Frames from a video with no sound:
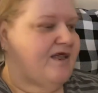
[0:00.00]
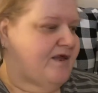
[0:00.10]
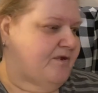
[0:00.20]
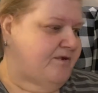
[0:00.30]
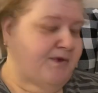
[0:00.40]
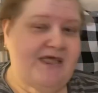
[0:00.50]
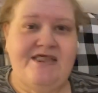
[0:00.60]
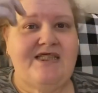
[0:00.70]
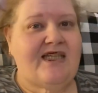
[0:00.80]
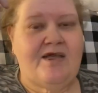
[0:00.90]
um, make
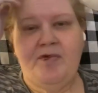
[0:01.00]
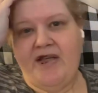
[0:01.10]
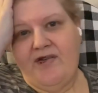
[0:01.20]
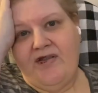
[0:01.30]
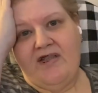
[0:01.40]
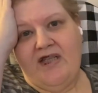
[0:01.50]
today better than